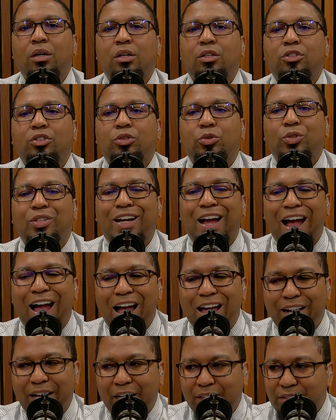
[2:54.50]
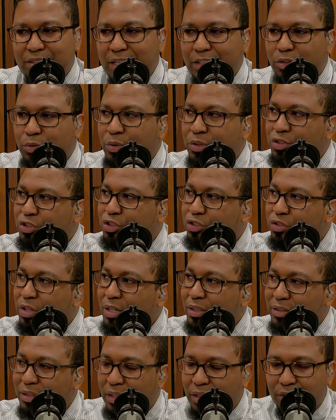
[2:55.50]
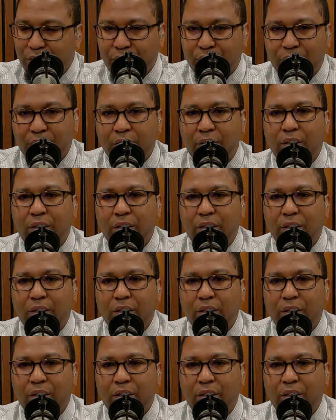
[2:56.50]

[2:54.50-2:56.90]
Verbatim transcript: to guide us and to instruct us